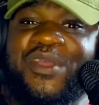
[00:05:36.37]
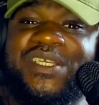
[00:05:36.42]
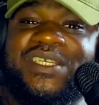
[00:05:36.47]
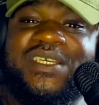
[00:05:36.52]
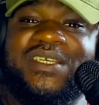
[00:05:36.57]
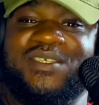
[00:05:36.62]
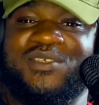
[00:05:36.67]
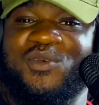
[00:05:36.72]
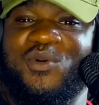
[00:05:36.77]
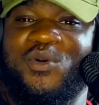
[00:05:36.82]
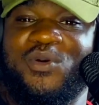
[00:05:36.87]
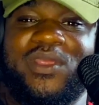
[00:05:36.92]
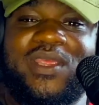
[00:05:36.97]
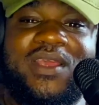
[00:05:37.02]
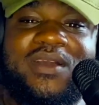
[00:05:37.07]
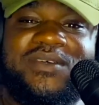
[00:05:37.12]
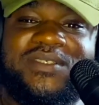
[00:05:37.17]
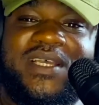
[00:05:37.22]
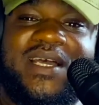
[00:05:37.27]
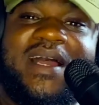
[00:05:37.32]
Which is
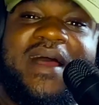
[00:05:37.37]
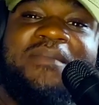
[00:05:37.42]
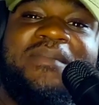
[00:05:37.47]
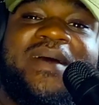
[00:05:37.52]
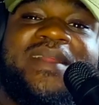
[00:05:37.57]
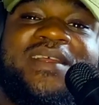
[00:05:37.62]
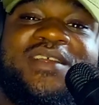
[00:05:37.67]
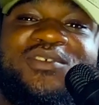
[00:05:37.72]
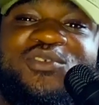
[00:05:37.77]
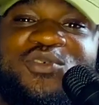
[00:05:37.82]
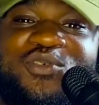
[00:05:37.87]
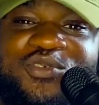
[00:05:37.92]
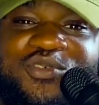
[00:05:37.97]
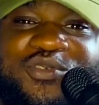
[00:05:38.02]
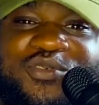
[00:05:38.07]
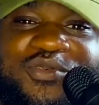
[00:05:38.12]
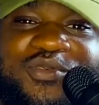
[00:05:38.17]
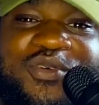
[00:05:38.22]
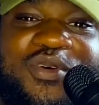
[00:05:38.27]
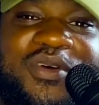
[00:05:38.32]
okay because I can manage
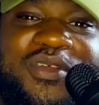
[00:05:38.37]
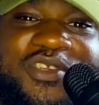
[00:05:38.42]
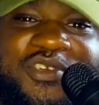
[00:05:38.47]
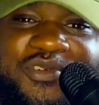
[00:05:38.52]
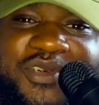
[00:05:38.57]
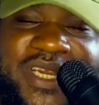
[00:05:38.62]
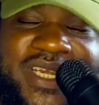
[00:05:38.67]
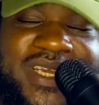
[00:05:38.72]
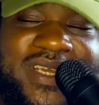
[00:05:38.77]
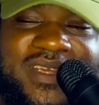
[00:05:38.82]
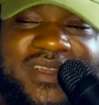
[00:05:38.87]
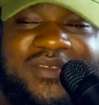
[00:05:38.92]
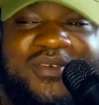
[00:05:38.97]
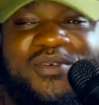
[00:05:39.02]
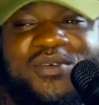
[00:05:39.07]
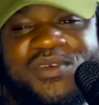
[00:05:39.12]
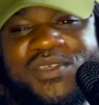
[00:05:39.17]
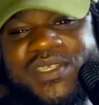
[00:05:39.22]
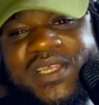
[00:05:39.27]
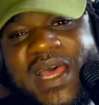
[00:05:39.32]
those two. Because
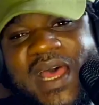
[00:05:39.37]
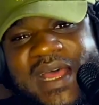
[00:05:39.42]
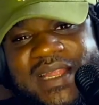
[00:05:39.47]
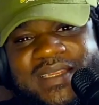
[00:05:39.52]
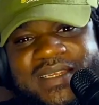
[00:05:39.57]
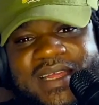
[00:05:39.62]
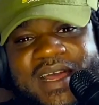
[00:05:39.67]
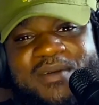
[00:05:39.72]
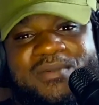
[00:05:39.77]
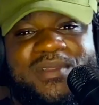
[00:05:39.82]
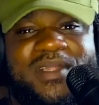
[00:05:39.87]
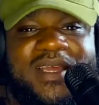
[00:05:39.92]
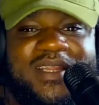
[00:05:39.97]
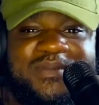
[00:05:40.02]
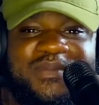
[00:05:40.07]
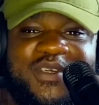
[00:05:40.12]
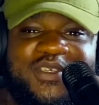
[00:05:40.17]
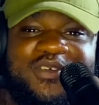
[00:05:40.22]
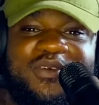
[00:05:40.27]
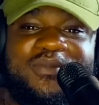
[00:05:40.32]
rigging goes hand in hand with
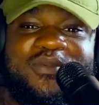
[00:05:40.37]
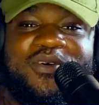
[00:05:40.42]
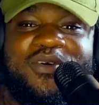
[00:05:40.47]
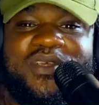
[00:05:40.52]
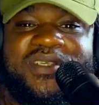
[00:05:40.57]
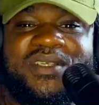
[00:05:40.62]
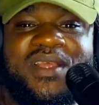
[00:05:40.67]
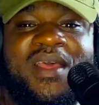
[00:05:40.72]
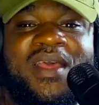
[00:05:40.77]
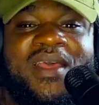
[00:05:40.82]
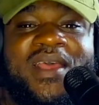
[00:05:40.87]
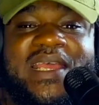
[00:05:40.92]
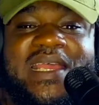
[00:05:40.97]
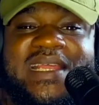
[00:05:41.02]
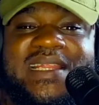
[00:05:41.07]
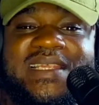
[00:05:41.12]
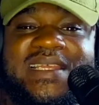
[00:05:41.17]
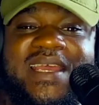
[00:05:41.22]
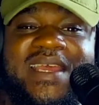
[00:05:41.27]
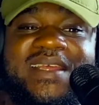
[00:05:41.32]
animation. Because
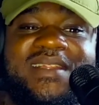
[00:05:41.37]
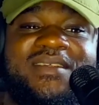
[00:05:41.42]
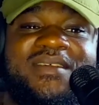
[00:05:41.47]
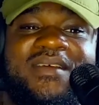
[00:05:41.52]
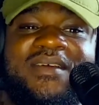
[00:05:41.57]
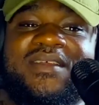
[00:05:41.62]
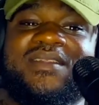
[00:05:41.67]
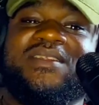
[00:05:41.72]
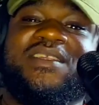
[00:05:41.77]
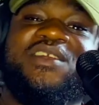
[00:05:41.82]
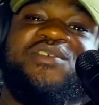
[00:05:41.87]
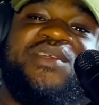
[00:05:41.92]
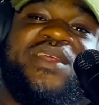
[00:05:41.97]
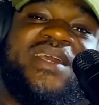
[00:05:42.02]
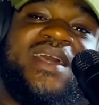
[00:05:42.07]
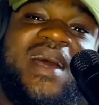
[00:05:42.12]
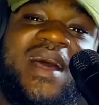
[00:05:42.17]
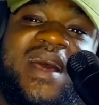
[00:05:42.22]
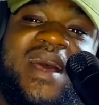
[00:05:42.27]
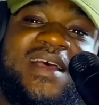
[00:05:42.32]
in the end, the
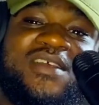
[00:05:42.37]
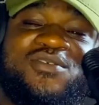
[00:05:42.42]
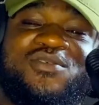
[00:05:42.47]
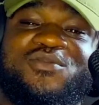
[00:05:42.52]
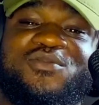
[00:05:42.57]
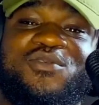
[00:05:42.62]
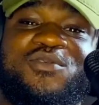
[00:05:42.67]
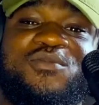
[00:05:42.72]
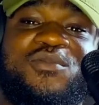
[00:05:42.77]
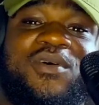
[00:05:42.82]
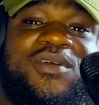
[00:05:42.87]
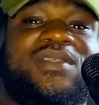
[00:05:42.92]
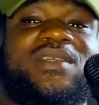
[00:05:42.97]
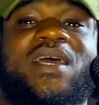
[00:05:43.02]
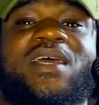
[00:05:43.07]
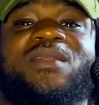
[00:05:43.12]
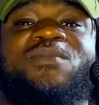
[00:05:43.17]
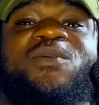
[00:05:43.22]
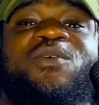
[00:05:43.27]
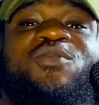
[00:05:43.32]
rigger has to know
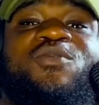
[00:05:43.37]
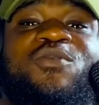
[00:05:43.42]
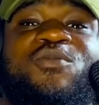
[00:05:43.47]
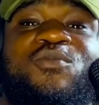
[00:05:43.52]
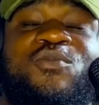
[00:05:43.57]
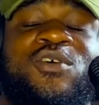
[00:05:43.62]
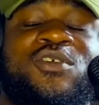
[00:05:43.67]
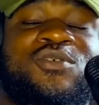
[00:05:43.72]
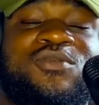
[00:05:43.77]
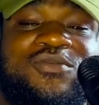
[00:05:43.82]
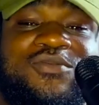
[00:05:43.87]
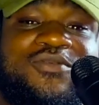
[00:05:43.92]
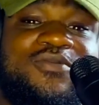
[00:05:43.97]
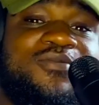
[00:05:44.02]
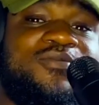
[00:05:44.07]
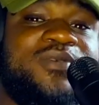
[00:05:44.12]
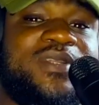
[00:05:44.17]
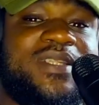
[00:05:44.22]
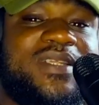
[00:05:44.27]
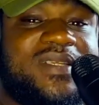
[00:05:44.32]
what the animator wants to
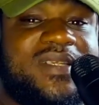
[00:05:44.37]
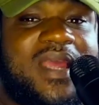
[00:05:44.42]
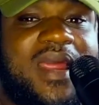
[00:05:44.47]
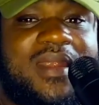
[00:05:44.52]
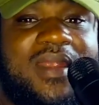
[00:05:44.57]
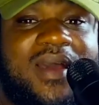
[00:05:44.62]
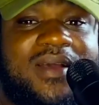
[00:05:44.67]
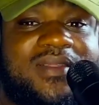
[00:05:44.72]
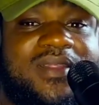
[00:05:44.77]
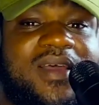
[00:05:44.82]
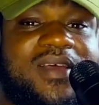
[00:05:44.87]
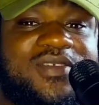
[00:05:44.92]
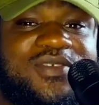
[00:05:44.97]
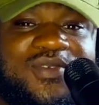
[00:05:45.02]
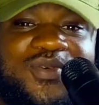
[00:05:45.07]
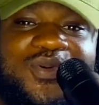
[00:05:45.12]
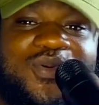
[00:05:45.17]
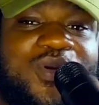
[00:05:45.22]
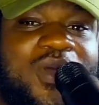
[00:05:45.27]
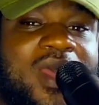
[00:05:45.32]
do with this
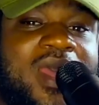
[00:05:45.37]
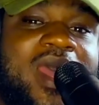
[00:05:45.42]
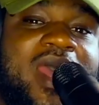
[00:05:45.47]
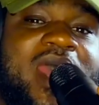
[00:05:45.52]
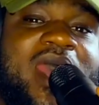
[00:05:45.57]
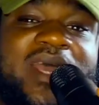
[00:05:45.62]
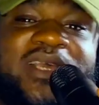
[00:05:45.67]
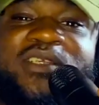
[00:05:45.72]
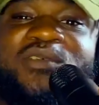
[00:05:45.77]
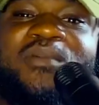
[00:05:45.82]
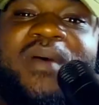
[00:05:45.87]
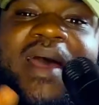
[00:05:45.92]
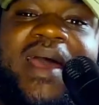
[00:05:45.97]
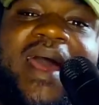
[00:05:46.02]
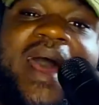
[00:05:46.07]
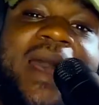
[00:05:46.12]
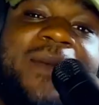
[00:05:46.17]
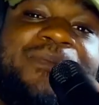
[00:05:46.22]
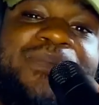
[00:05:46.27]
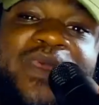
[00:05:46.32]
character. So hence
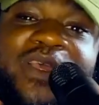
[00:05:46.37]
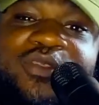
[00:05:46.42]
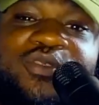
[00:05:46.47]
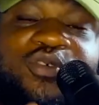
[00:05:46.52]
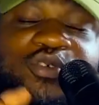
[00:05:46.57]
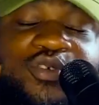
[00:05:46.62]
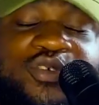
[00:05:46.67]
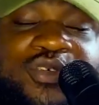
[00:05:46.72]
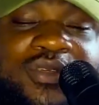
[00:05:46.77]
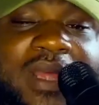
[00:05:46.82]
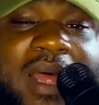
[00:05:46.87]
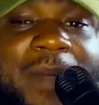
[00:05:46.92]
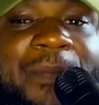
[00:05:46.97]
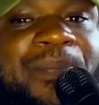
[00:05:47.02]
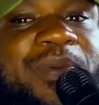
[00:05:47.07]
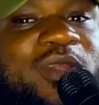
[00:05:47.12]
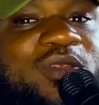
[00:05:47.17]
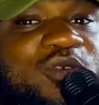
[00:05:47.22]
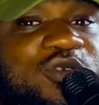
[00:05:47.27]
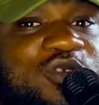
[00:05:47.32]
why I pick those